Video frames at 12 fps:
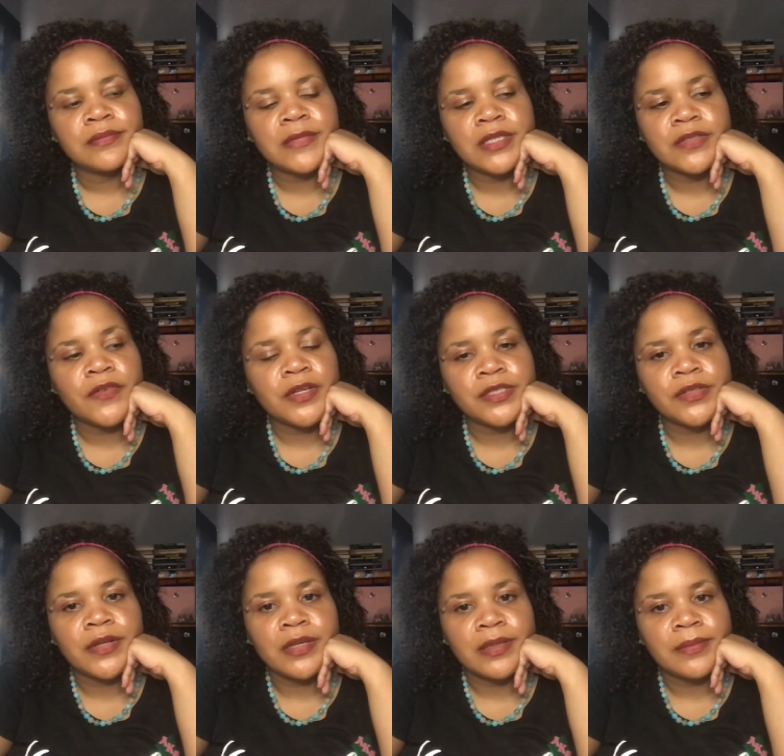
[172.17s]
it's
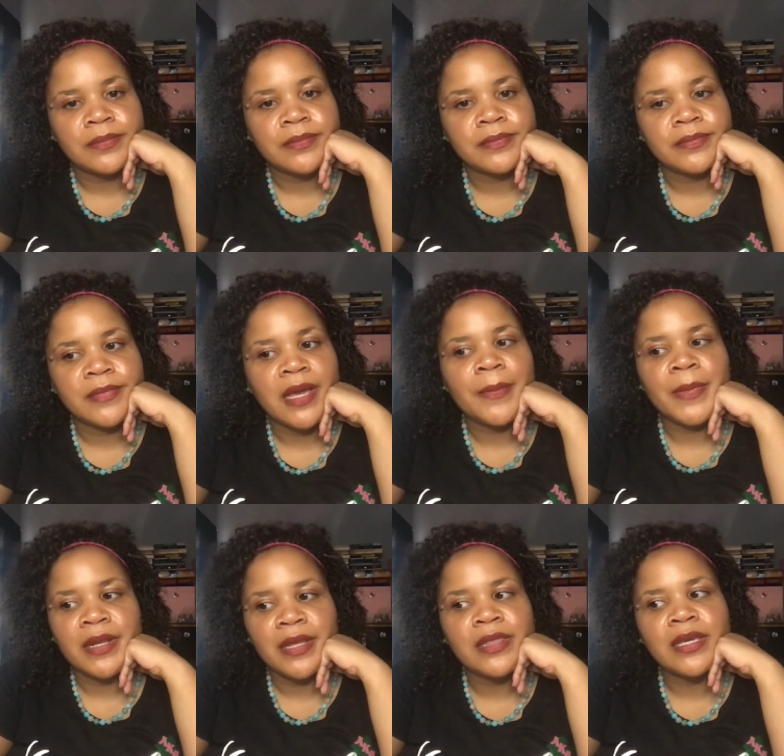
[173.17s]
frustrating. I mean,
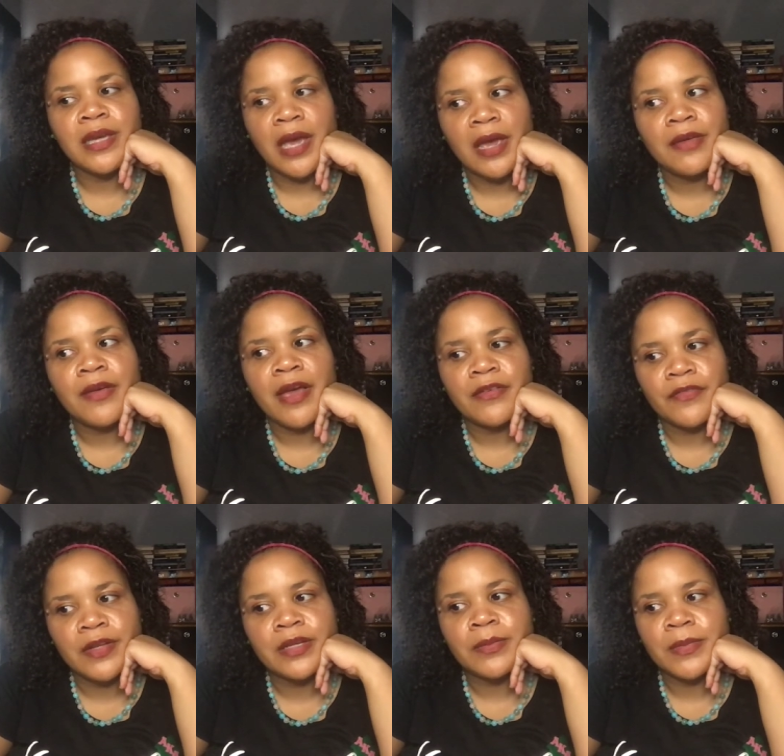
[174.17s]
I think I, I
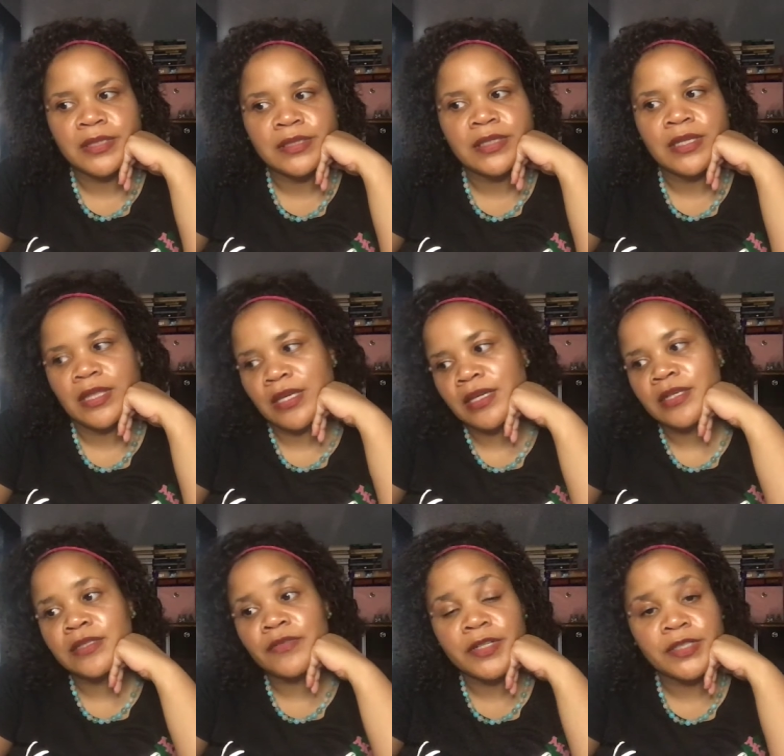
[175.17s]
fundamentally think
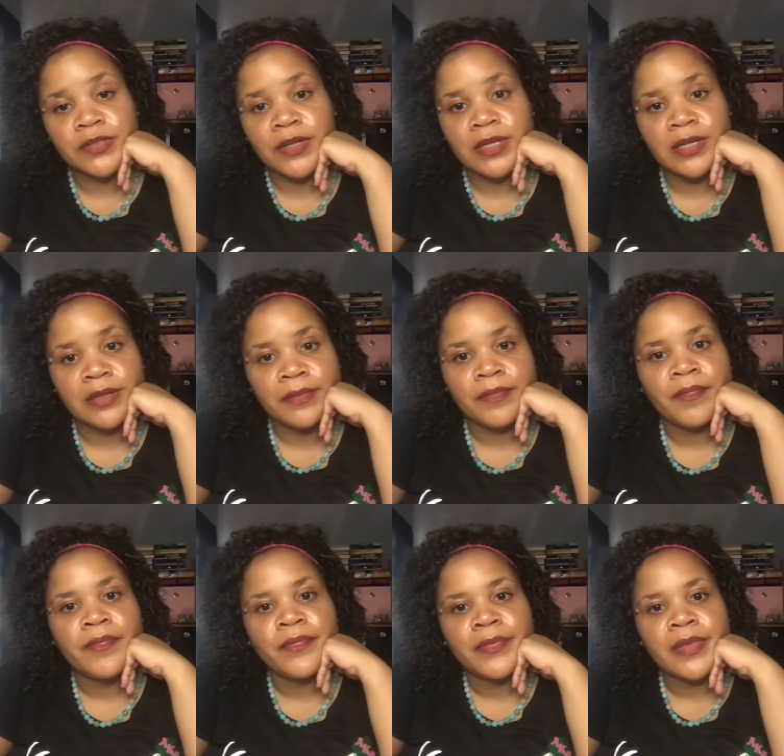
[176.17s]
it's frustrating.
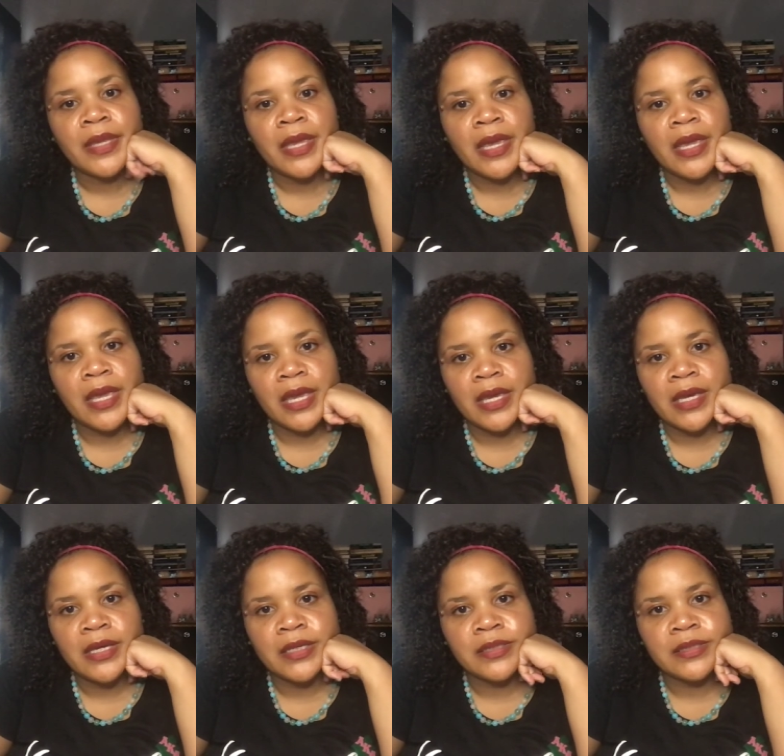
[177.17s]

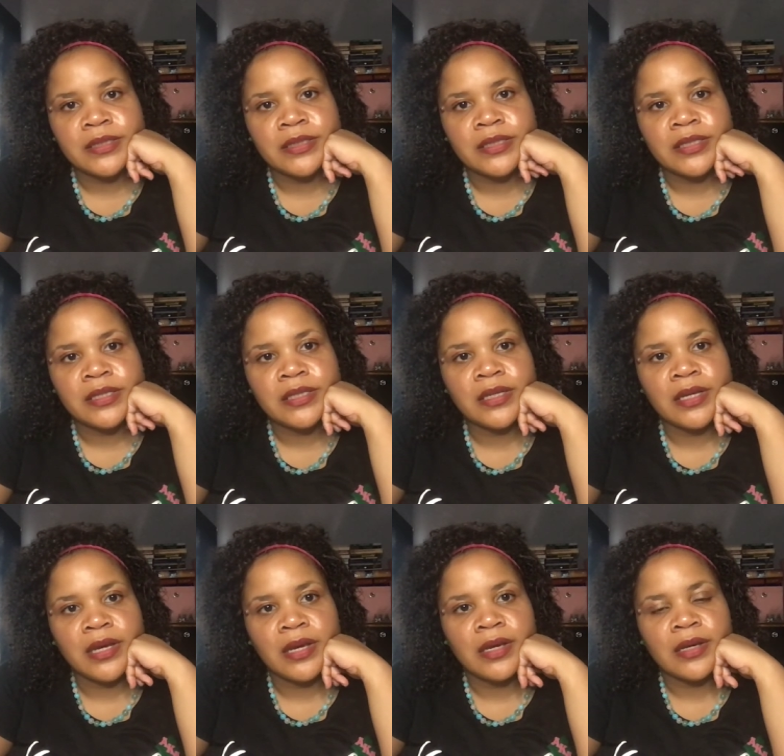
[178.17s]
And
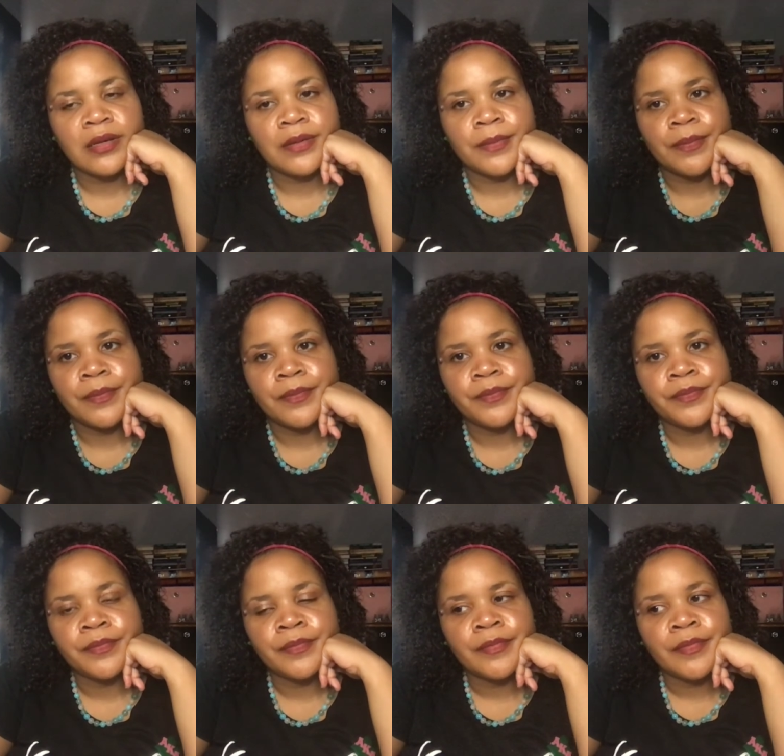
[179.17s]
um,
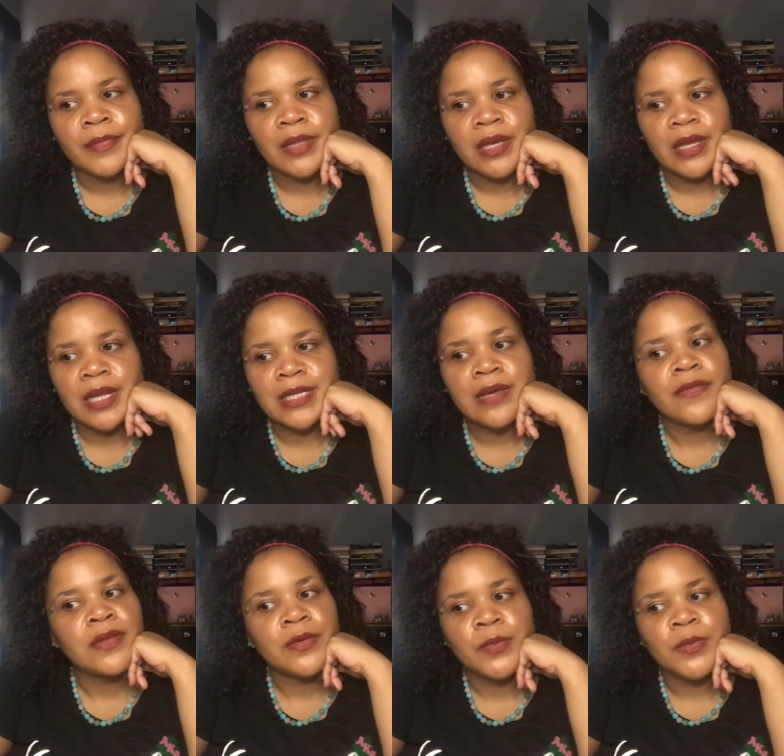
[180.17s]
and I definitely